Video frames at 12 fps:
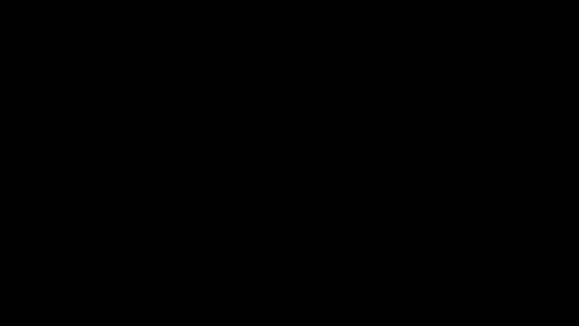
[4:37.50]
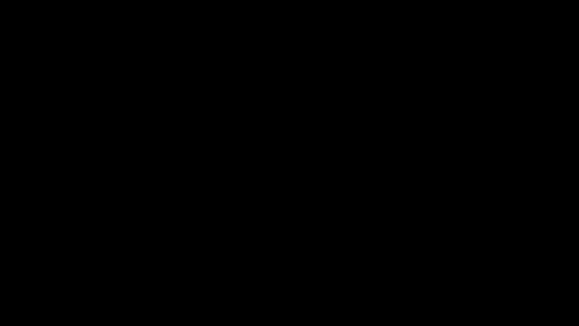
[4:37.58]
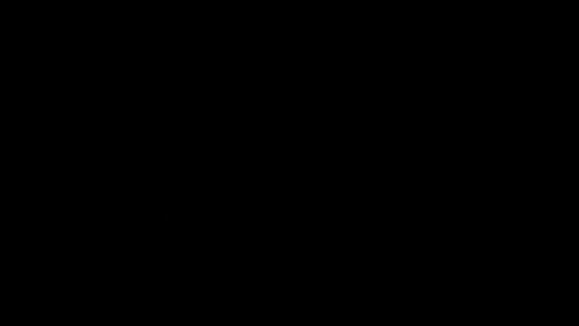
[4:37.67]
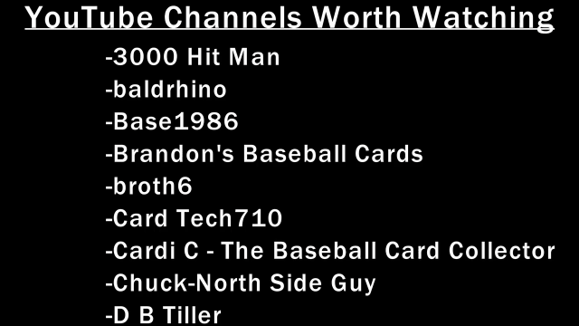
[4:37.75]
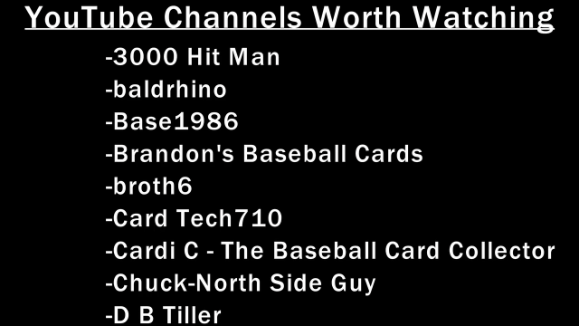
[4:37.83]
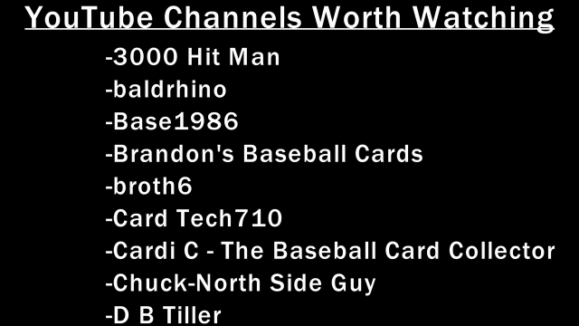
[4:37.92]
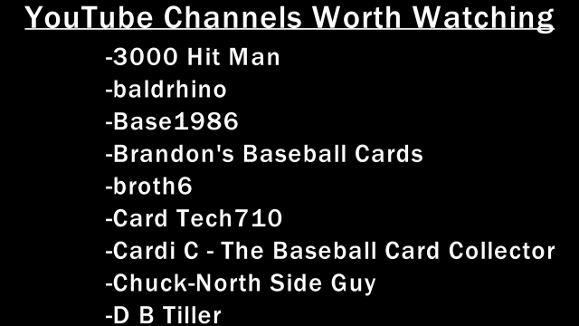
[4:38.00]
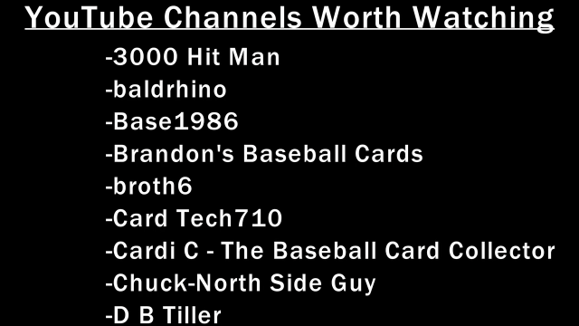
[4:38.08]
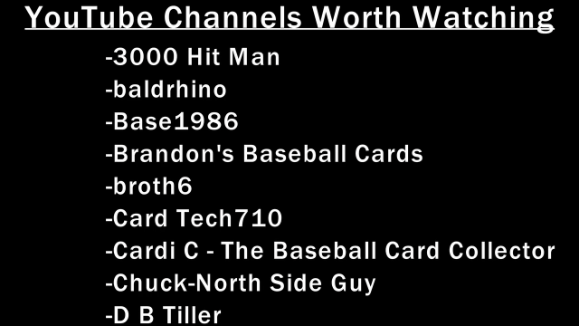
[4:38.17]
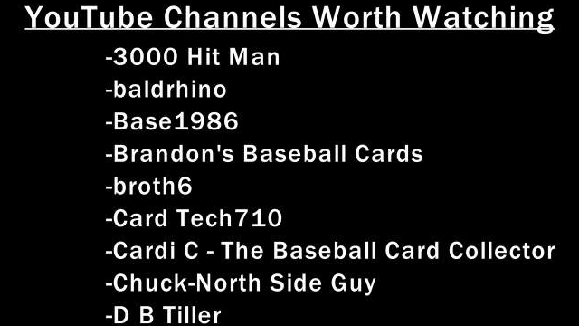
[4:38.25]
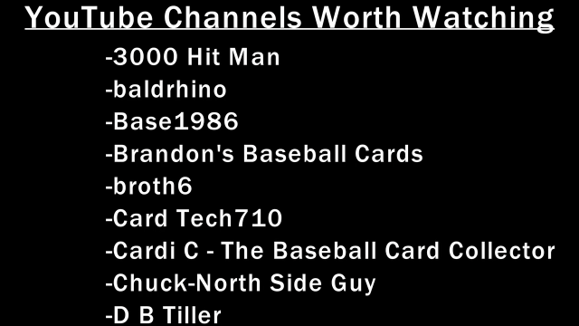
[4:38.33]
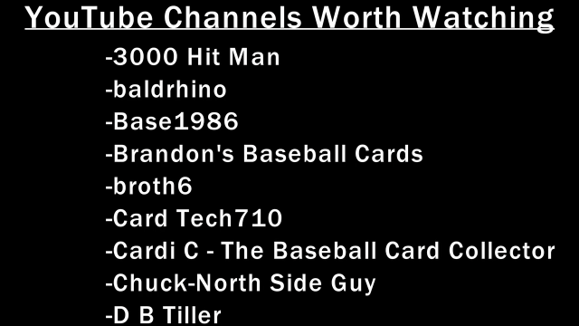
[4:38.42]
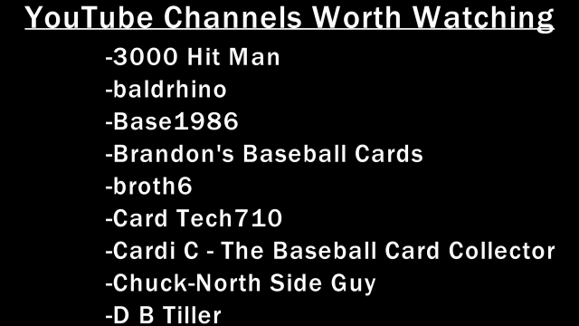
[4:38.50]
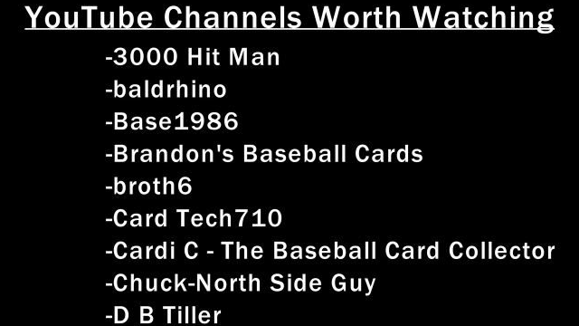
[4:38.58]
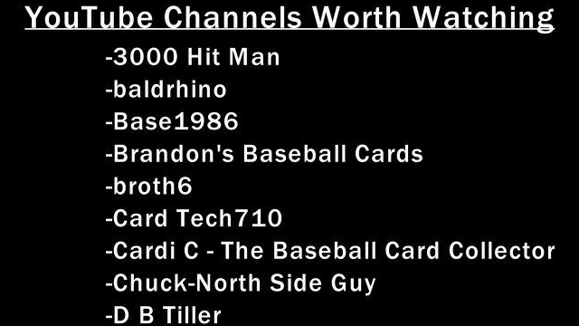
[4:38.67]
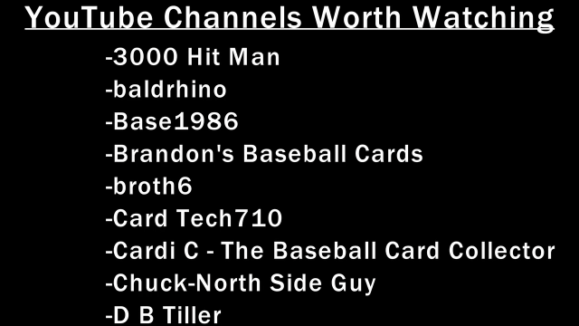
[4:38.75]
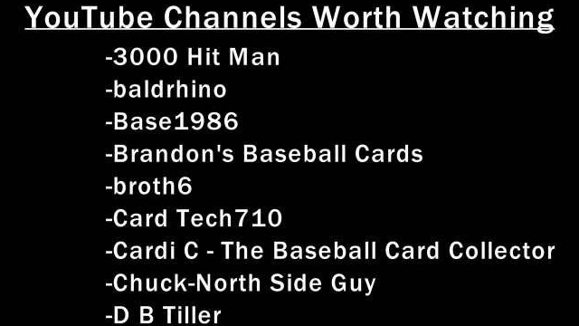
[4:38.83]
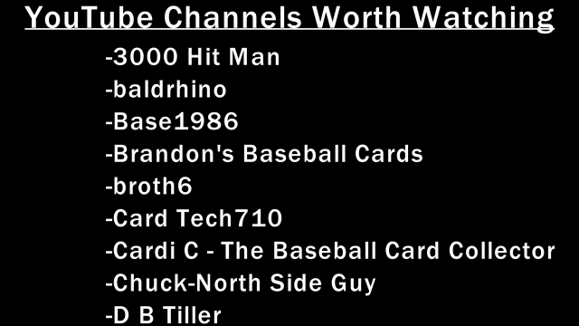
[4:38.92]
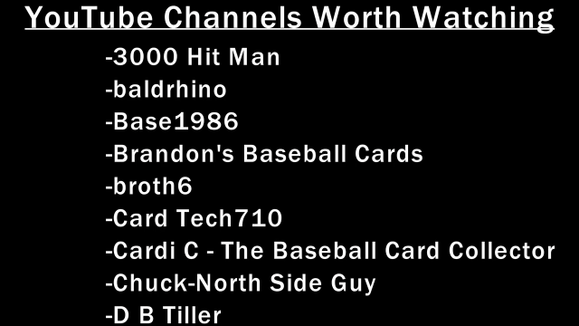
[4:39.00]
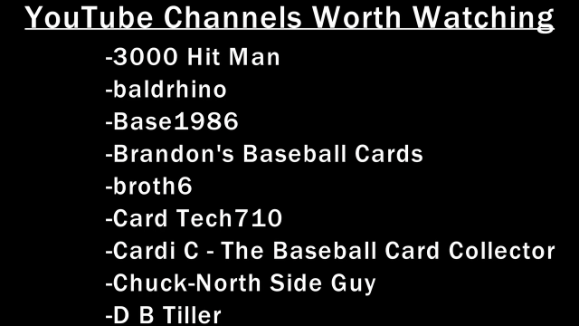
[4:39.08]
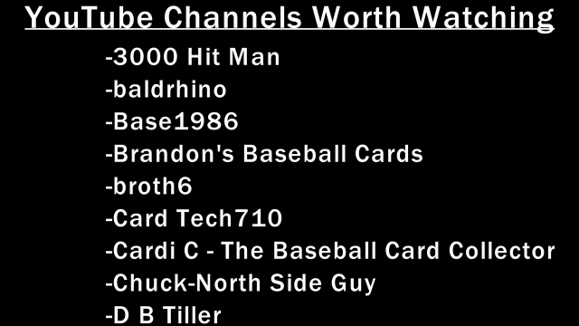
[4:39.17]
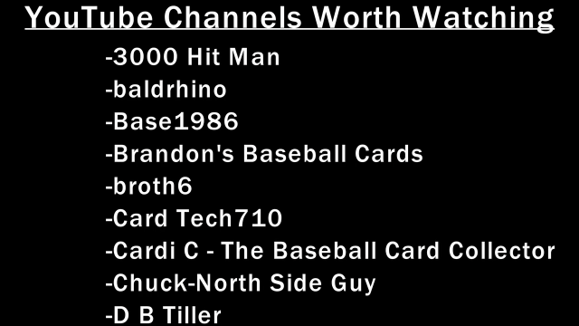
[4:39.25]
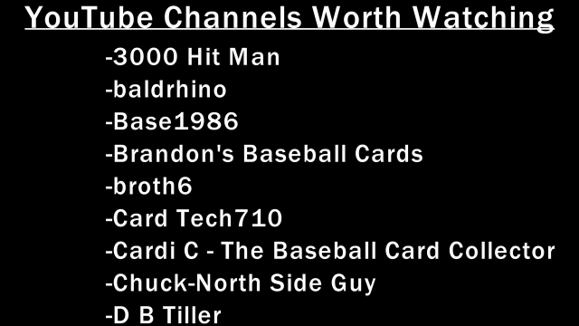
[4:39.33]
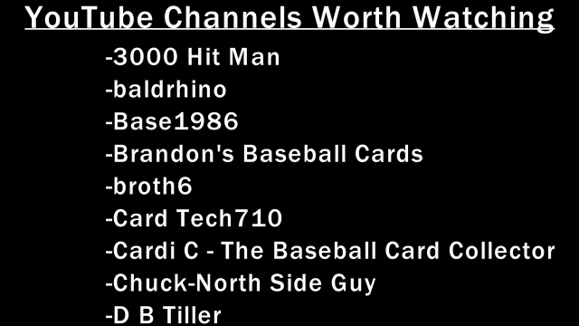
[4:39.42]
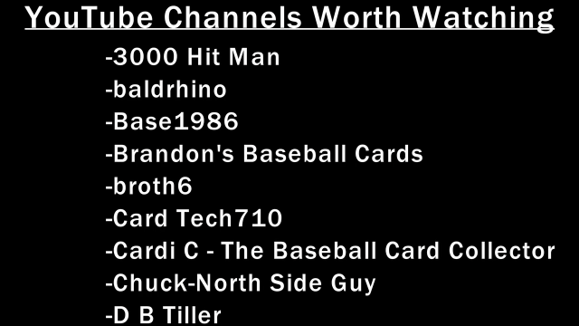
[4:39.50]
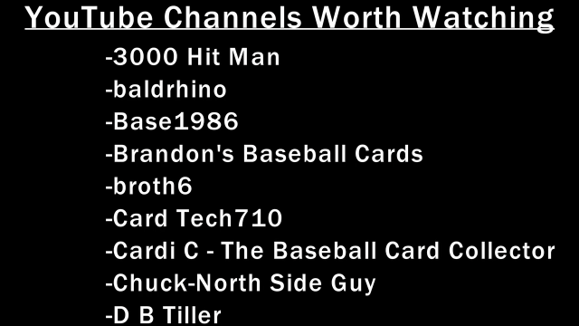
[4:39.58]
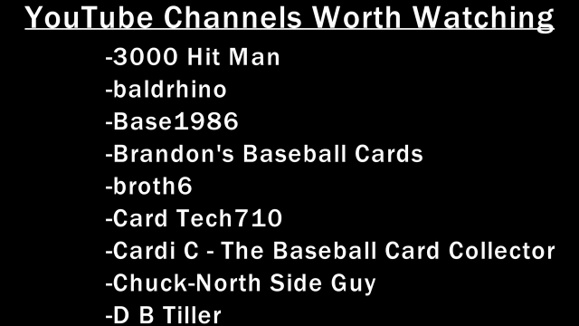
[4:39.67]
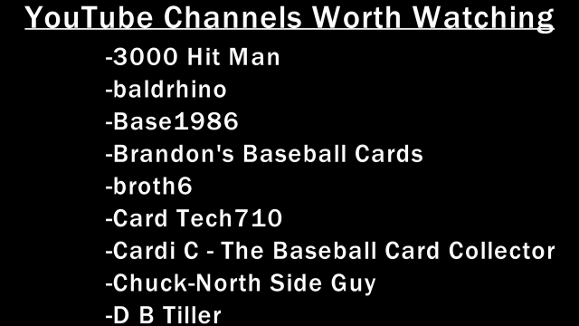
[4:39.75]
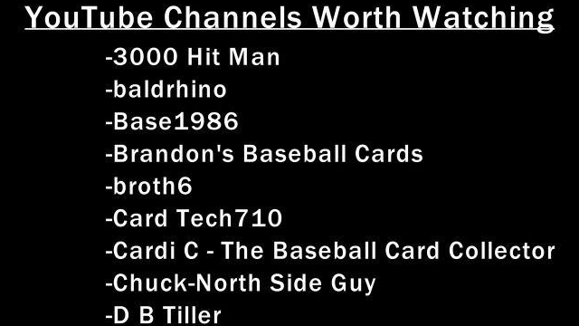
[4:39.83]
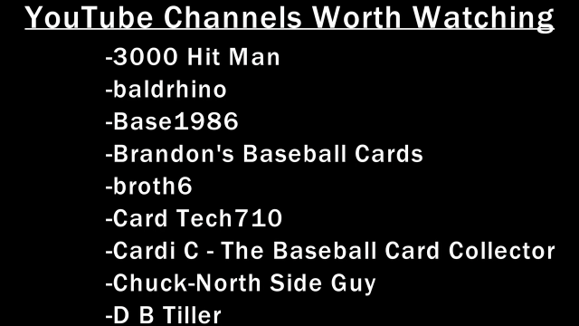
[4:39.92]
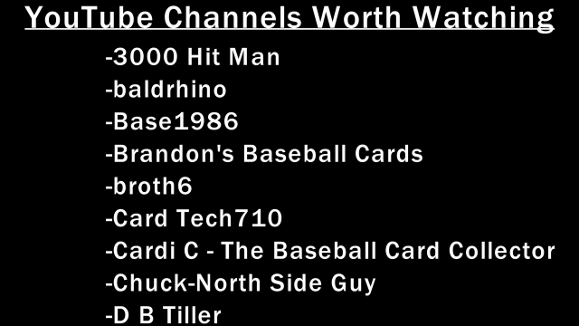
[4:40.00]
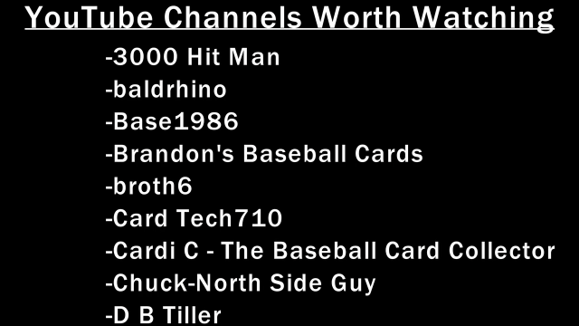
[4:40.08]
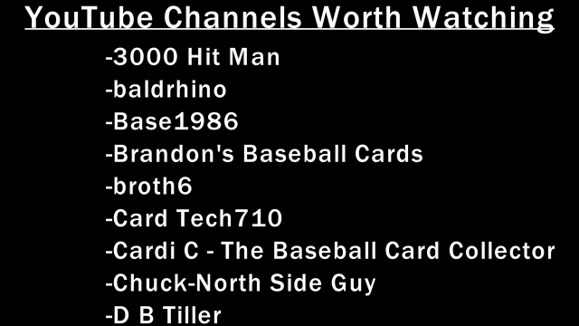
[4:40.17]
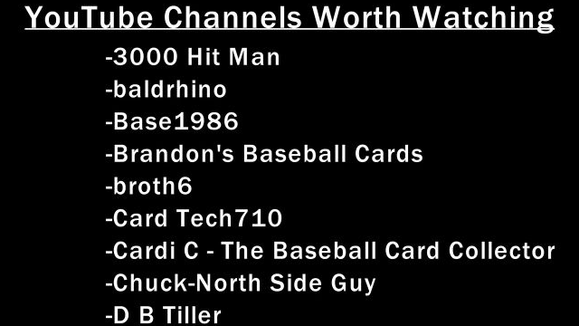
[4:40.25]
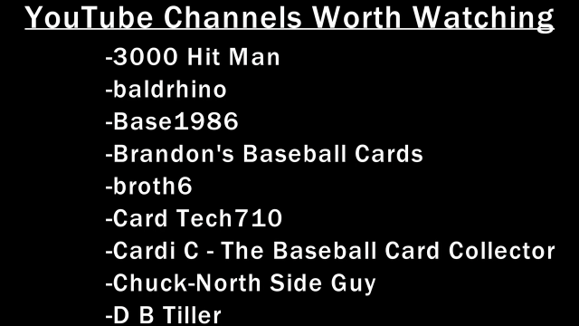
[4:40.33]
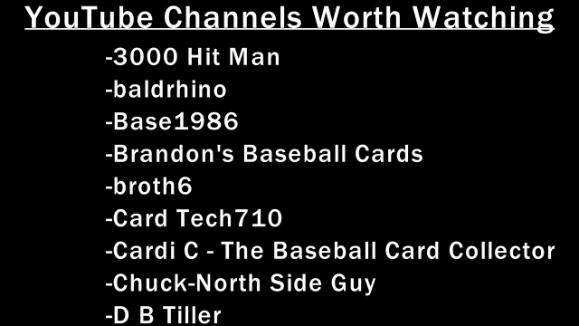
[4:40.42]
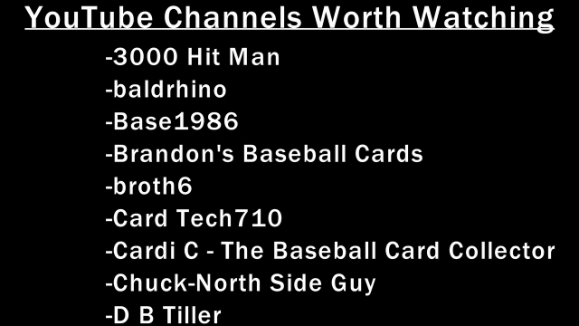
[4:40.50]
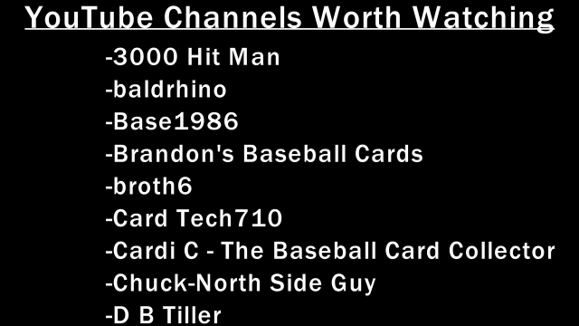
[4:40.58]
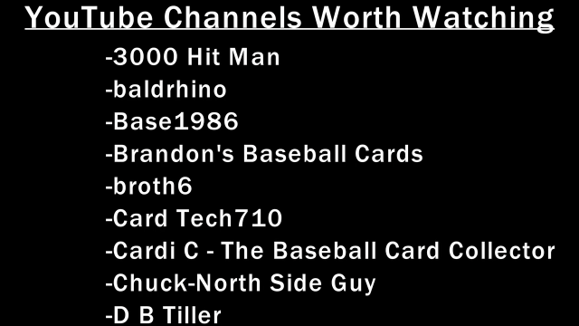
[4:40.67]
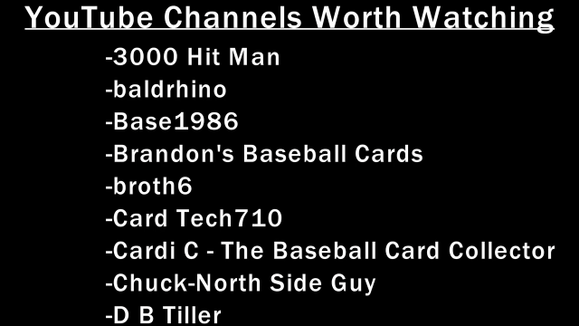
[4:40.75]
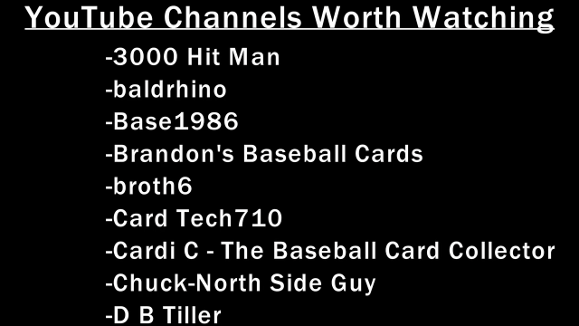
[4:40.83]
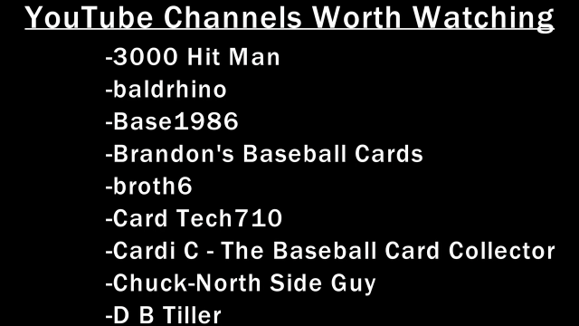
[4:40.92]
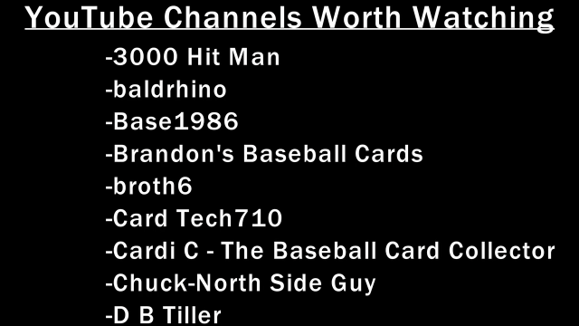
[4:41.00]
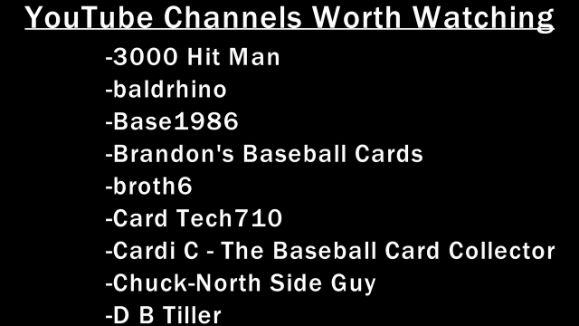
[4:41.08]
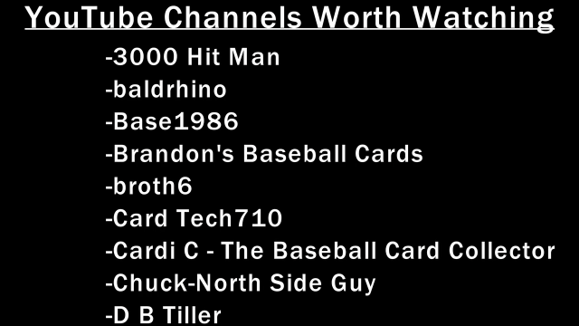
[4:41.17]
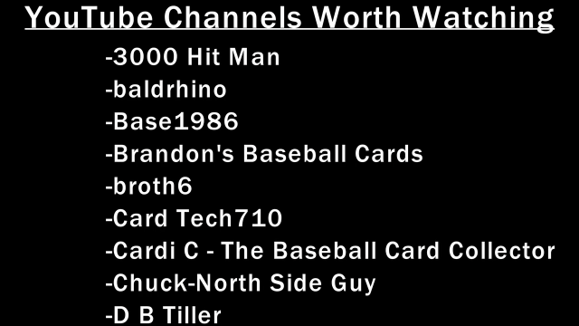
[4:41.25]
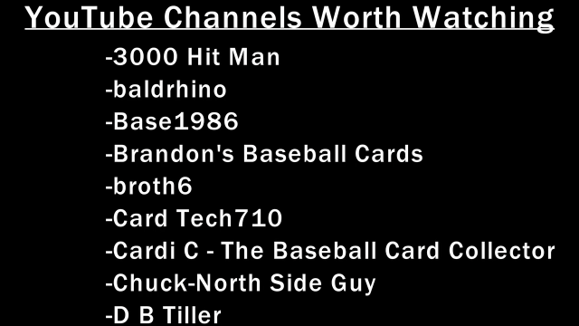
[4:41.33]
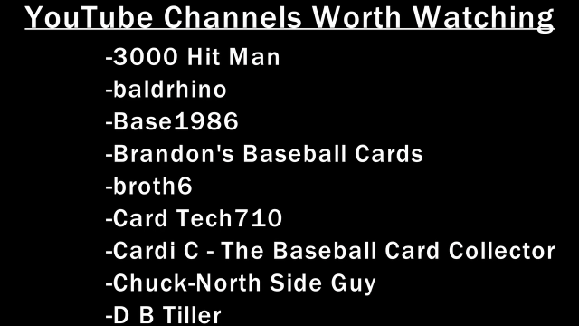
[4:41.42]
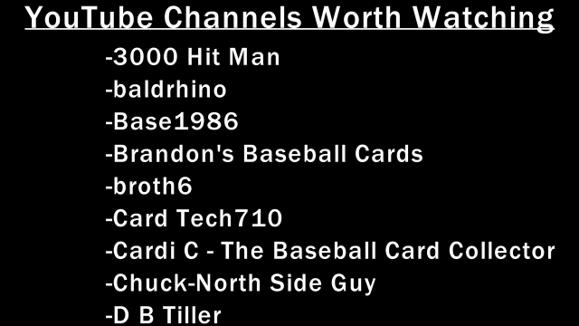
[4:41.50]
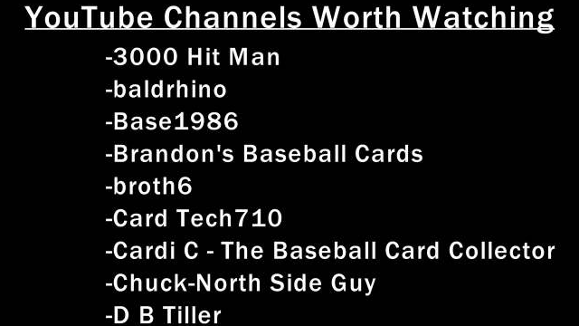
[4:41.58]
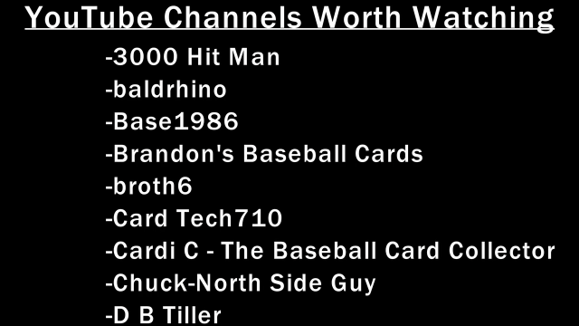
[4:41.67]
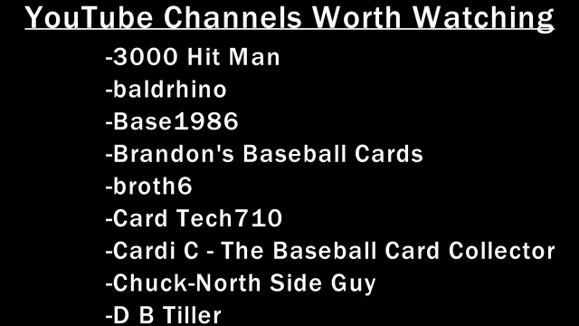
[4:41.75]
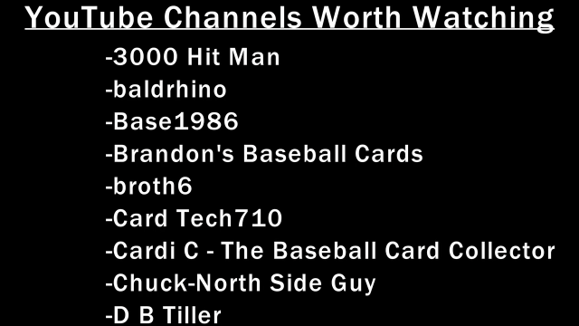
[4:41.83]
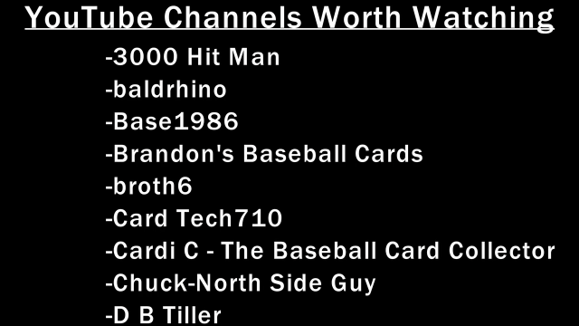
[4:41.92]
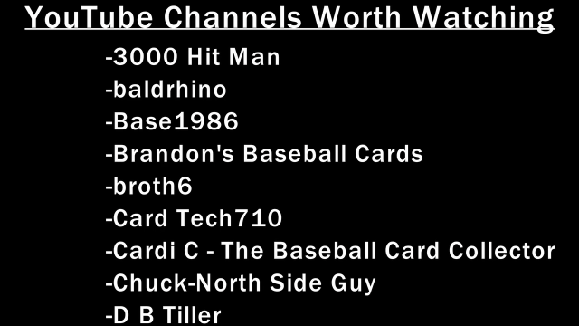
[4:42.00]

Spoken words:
Nobody's mouth can be seen.